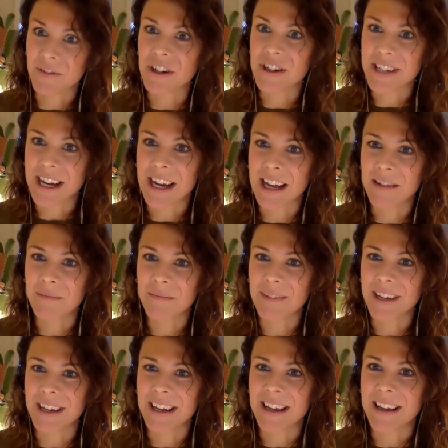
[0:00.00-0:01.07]
time,
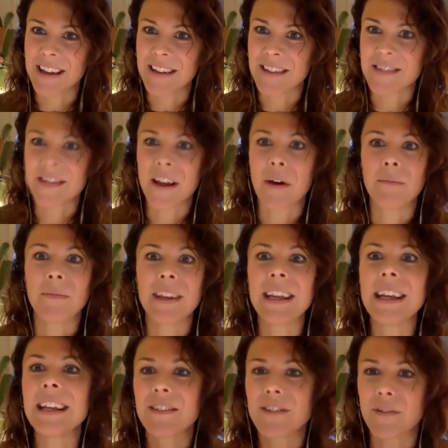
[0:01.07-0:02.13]
and some
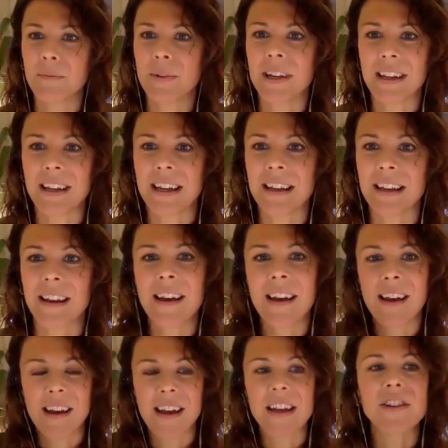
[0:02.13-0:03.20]
need to be in
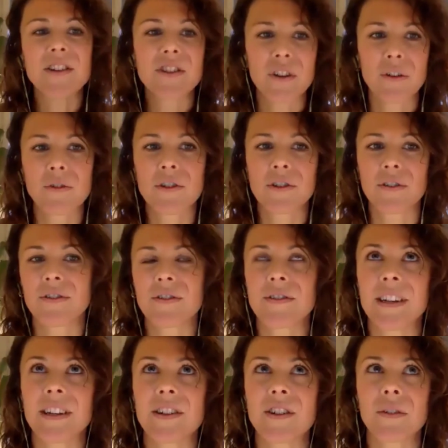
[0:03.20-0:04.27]
a social
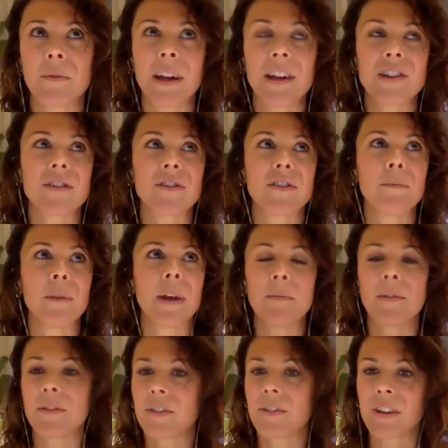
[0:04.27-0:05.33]
situation to be
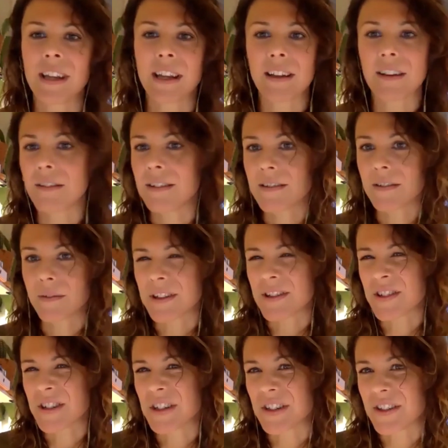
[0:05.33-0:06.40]
able to connect to these
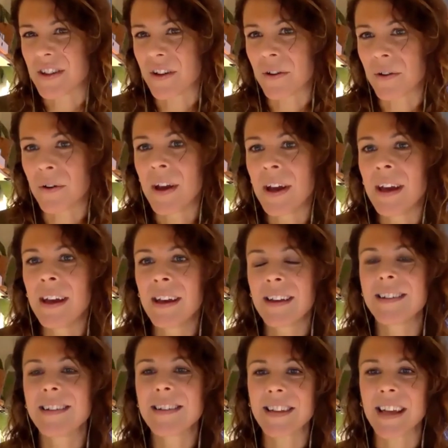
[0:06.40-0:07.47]
questions. So
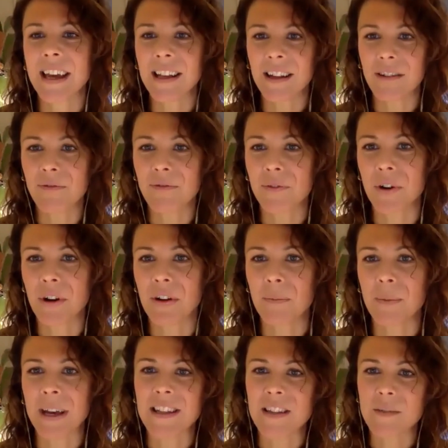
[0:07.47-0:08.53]
design it for your
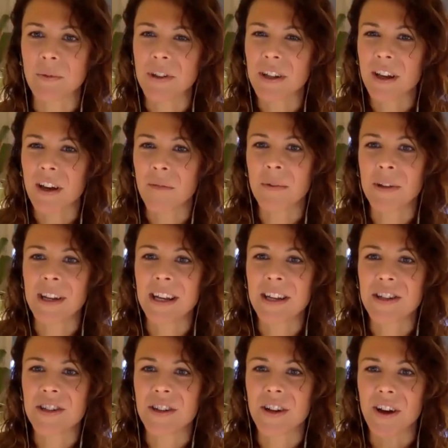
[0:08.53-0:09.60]
best, but the
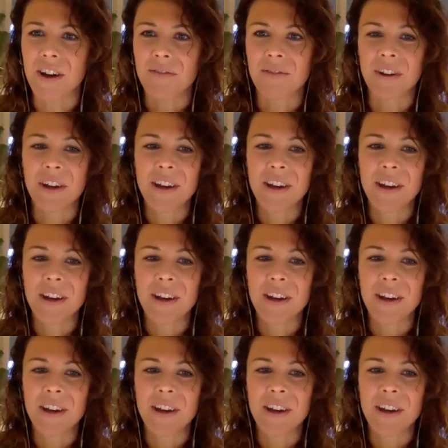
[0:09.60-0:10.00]
combination of,